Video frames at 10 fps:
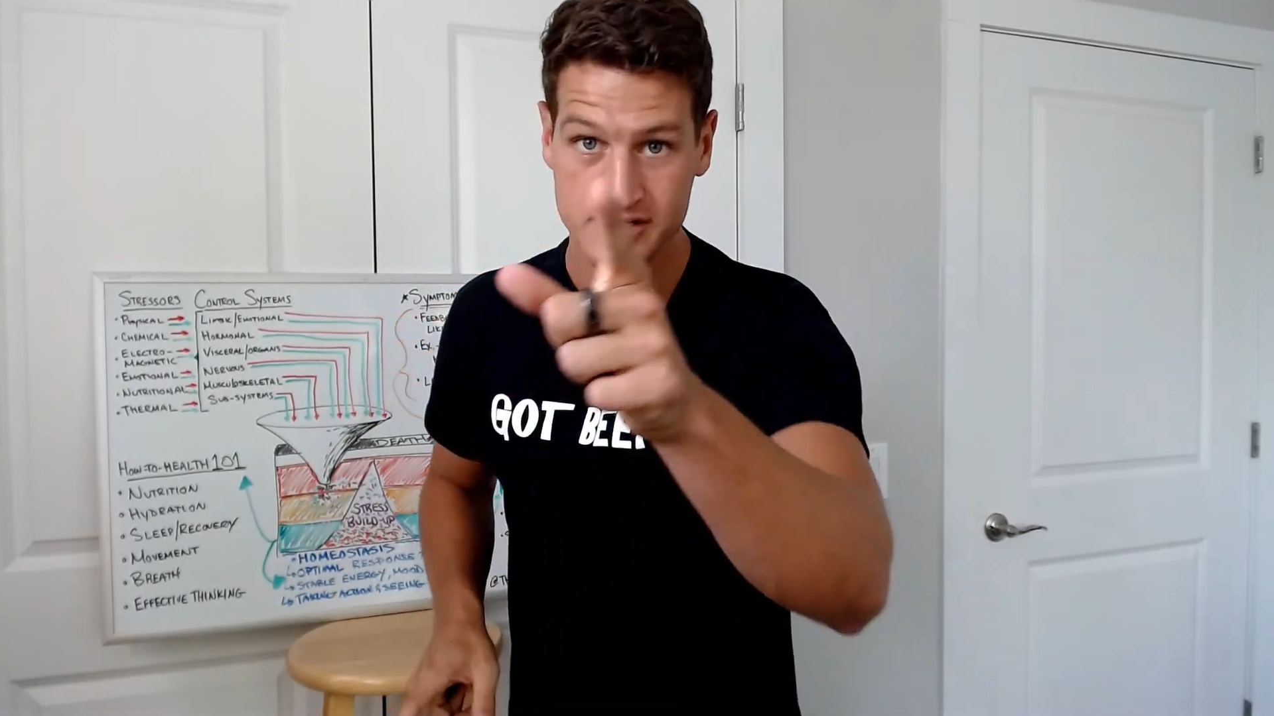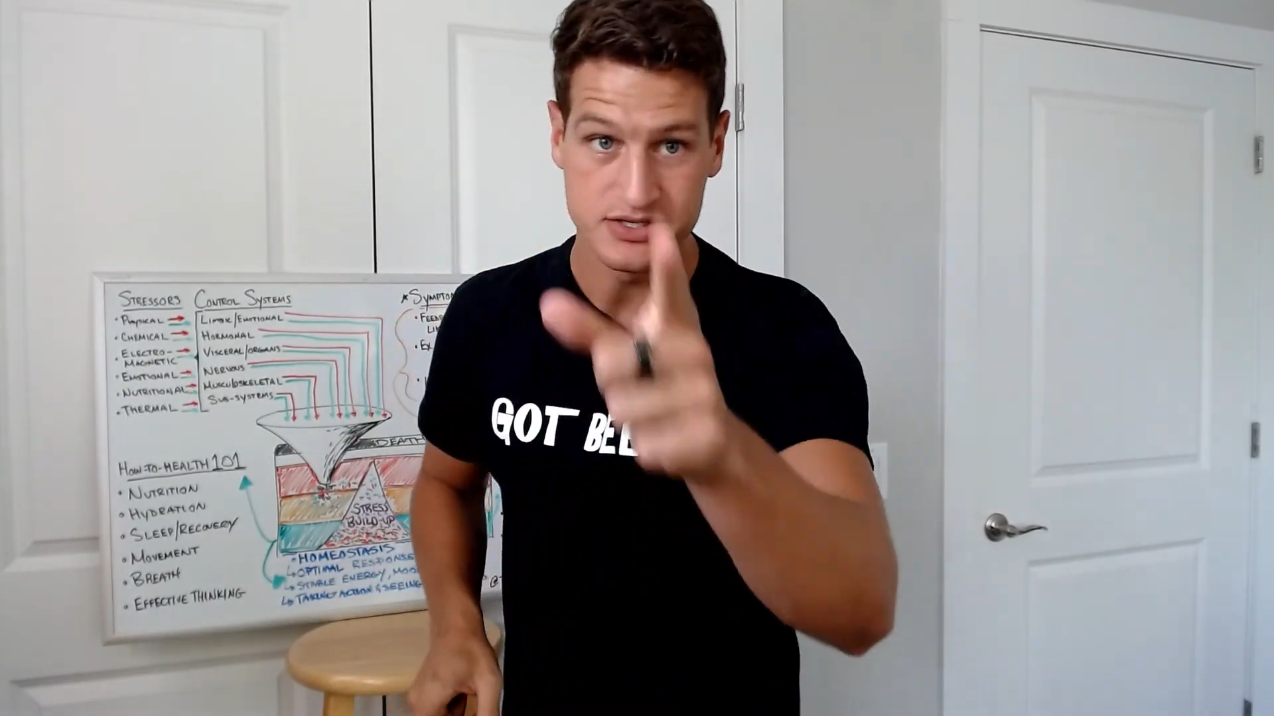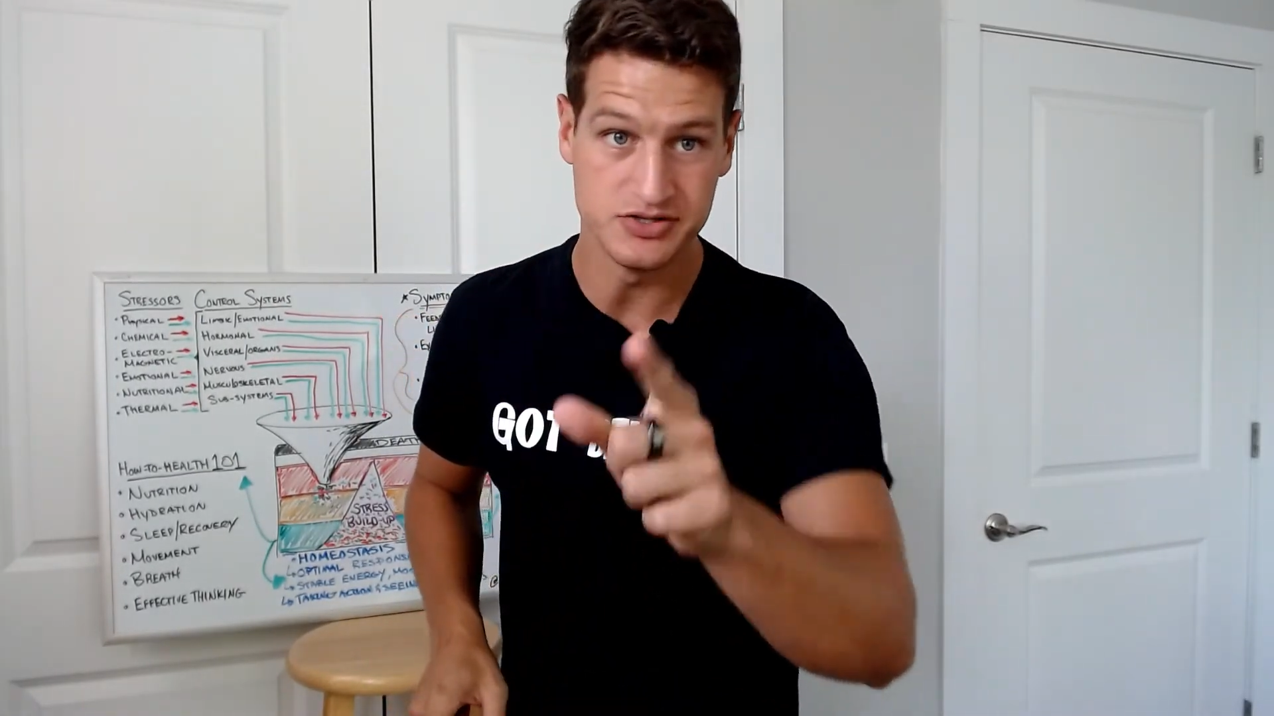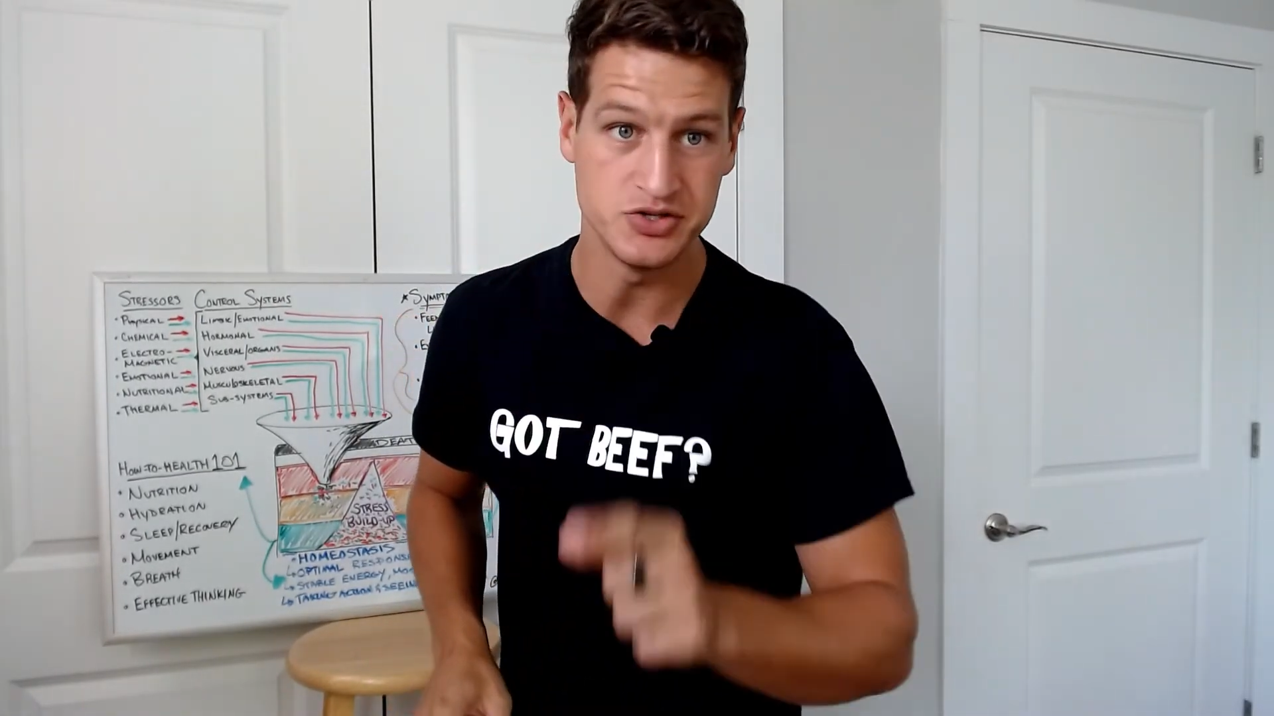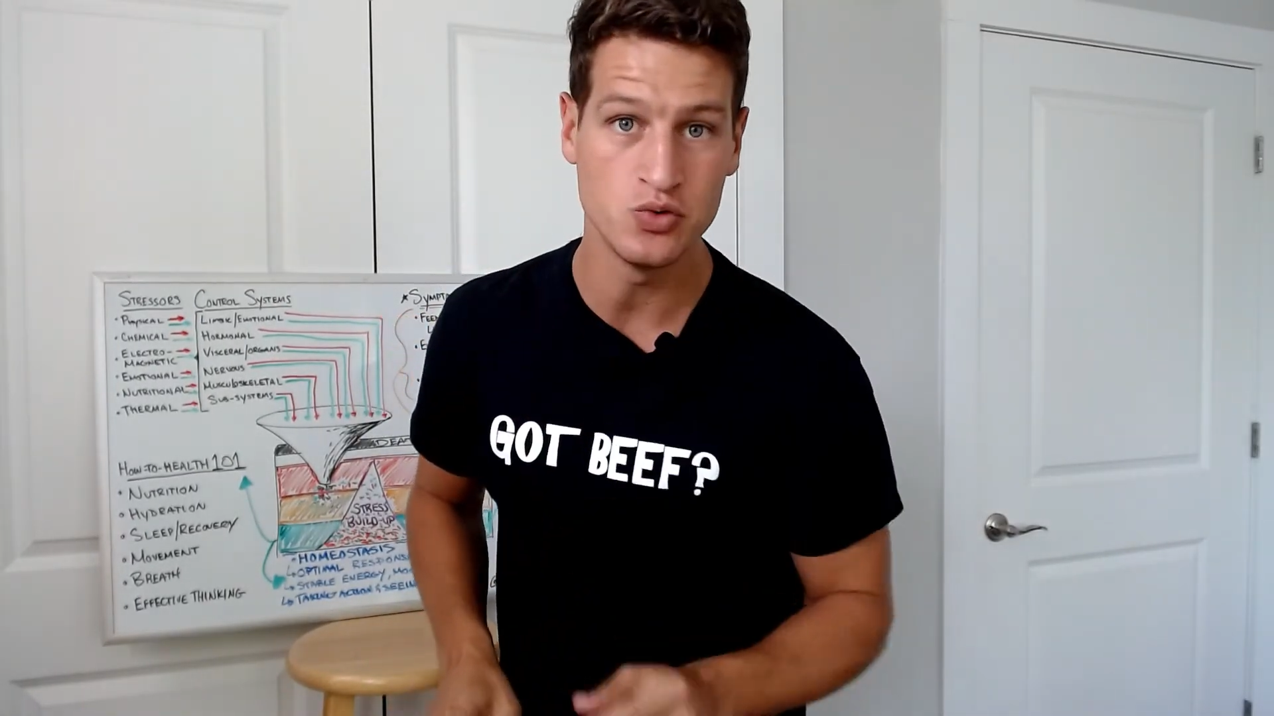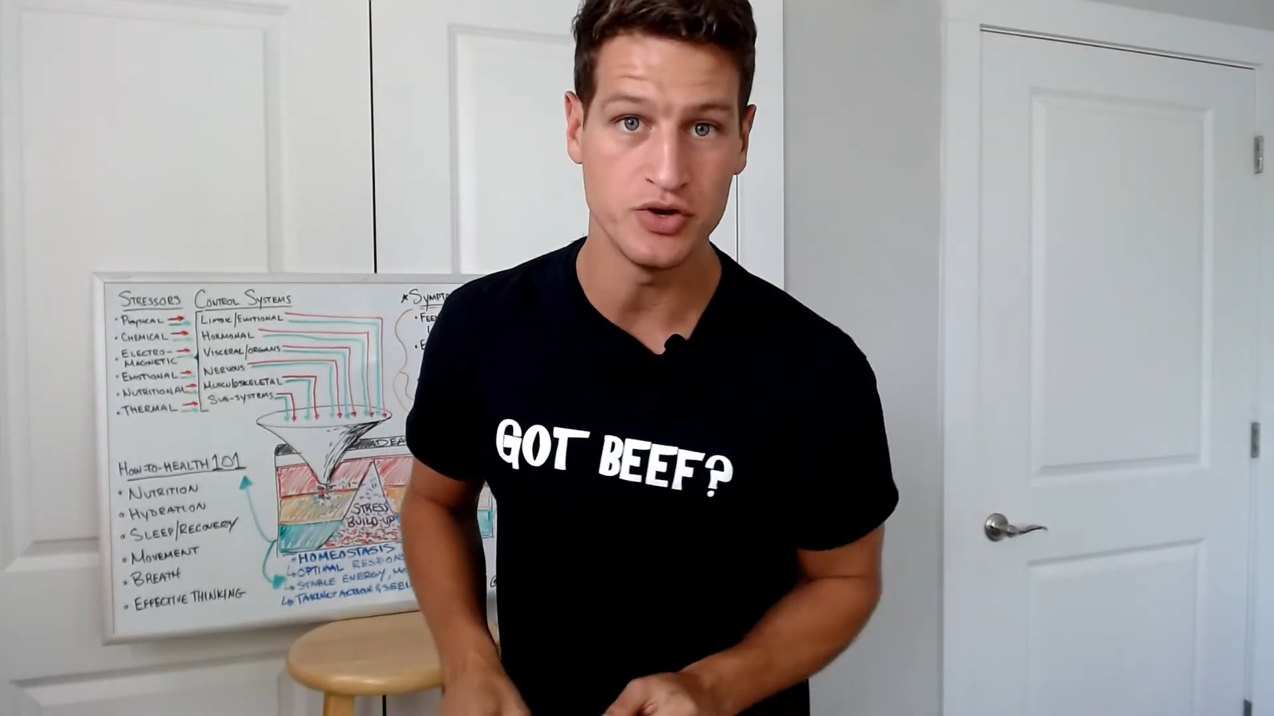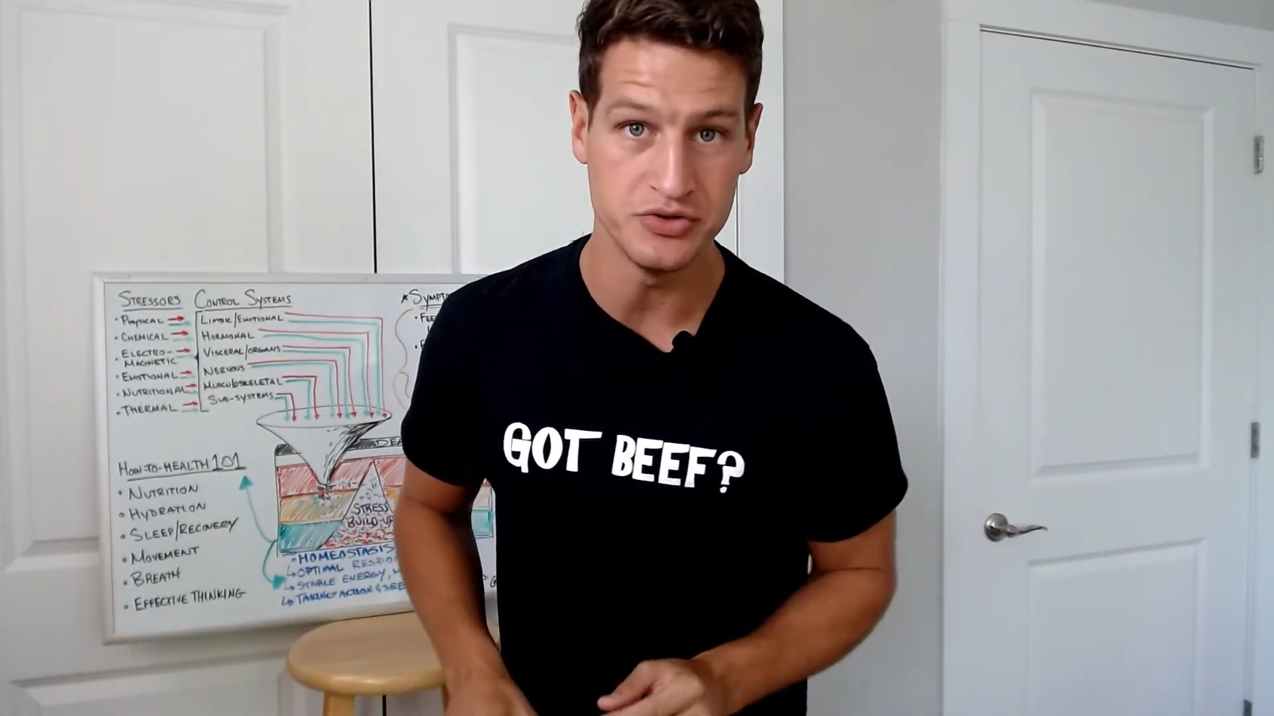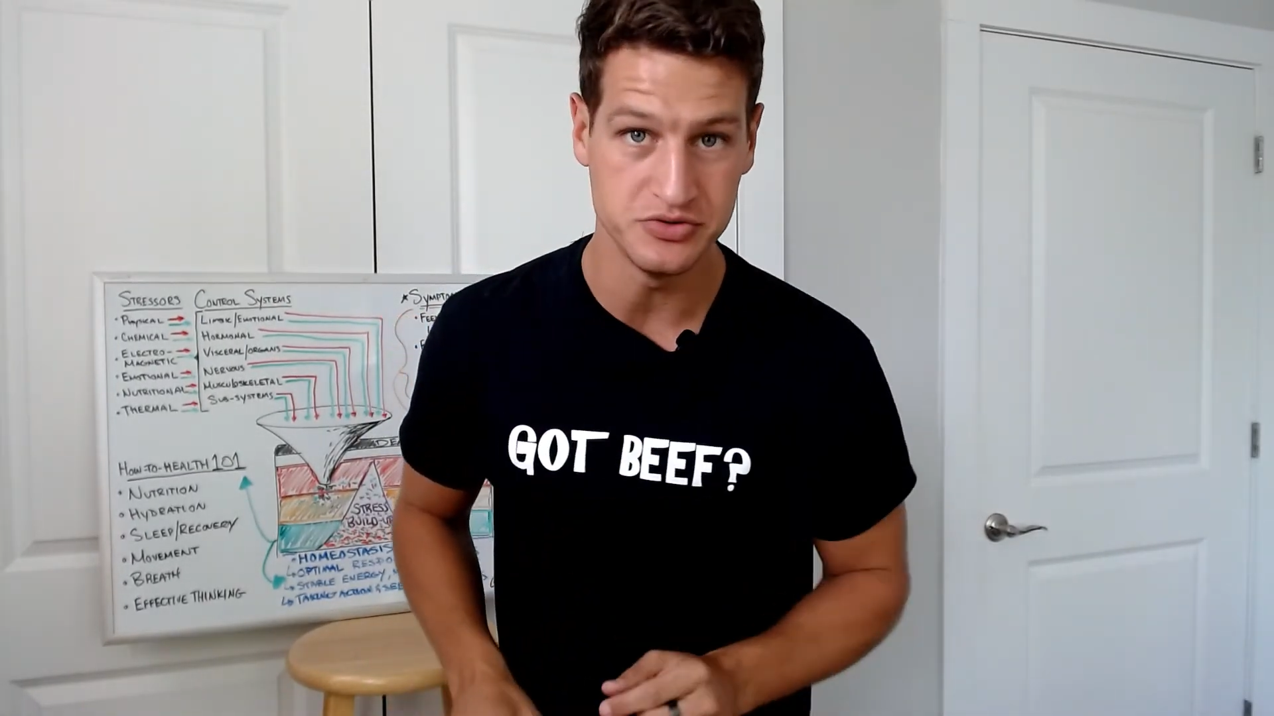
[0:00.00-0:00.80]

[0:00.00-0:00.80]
to do what you